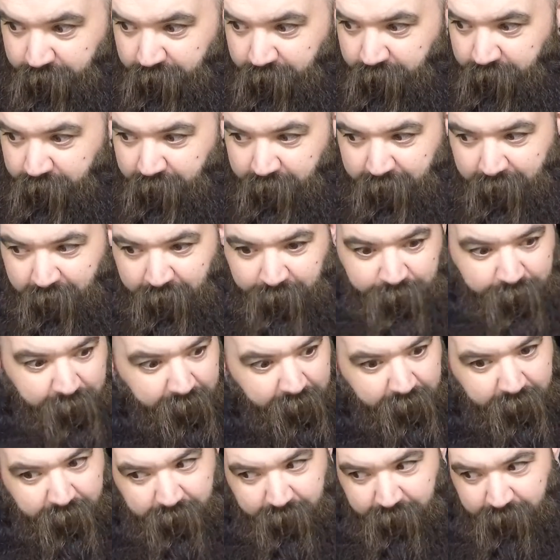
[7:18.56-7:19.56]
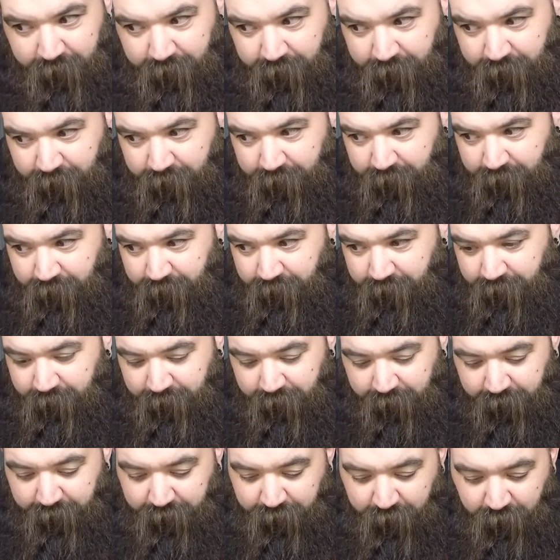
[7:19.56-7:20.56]
get out there,
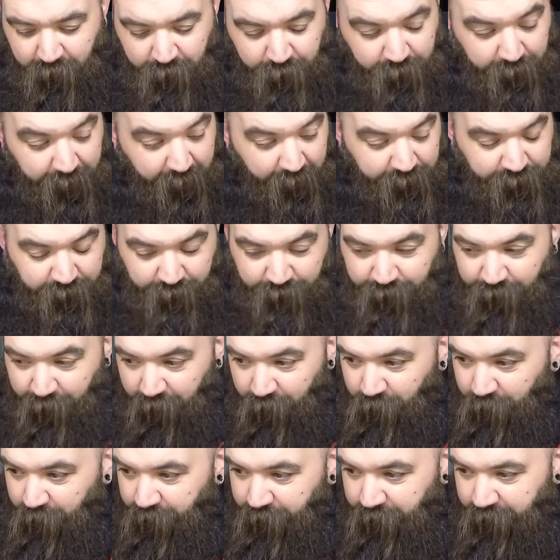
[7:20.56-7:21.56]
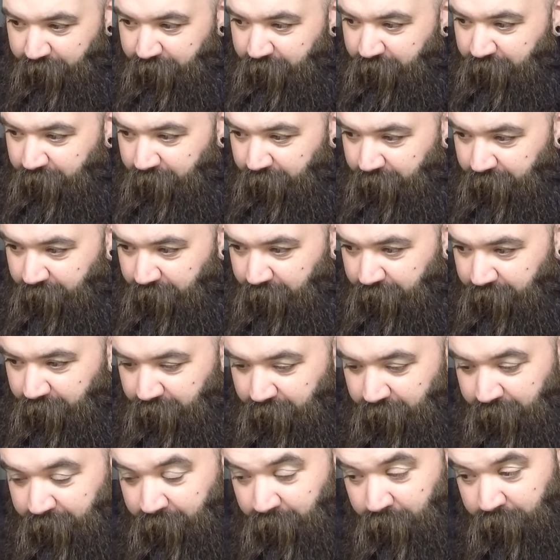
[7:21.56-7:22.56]
and hopefully have some fun with it.
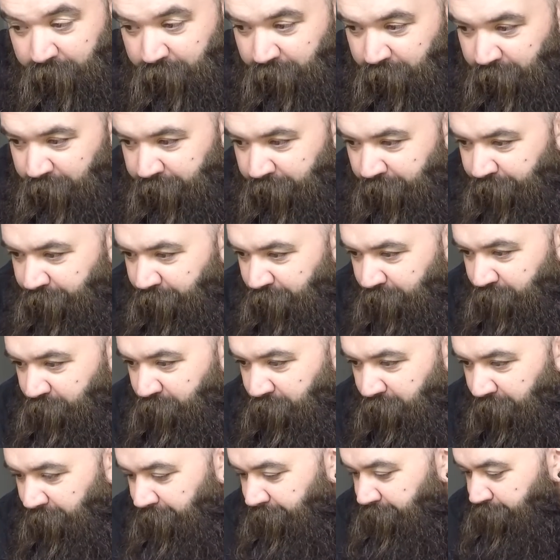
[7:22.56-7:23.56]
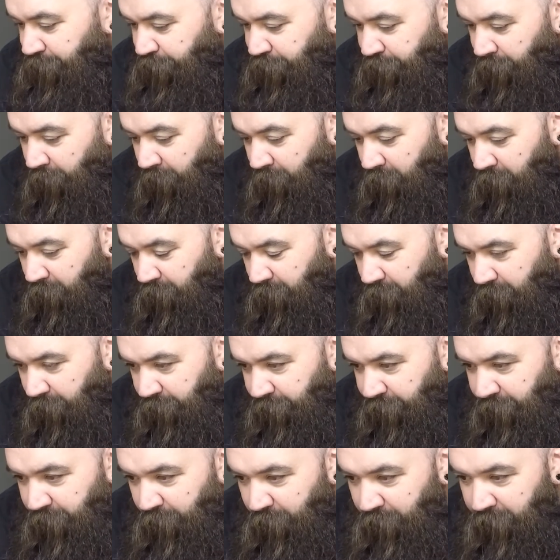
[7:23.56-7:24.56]
I know it's a little different, but let's
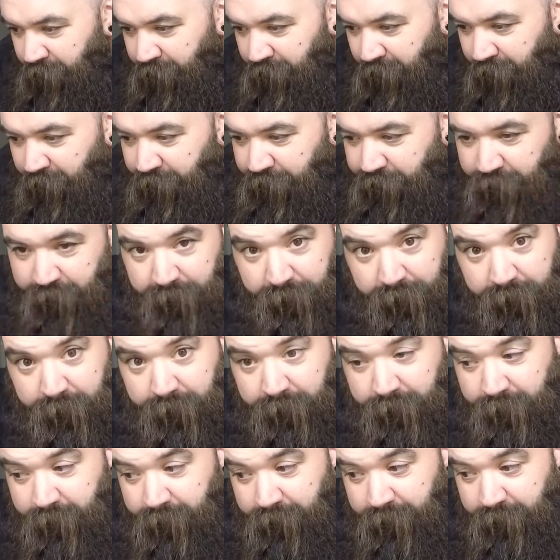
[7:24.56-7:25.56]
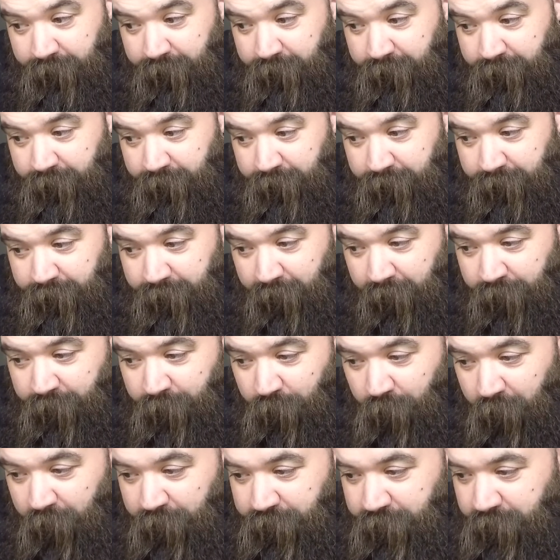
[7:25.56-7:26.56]
see what it does. Thanks for
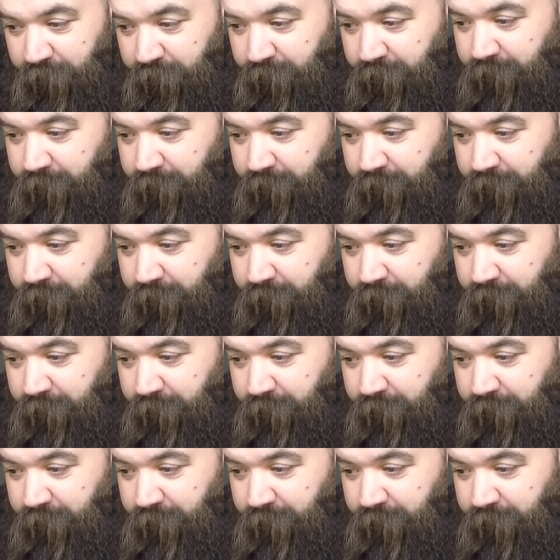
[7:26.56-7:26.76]
watching.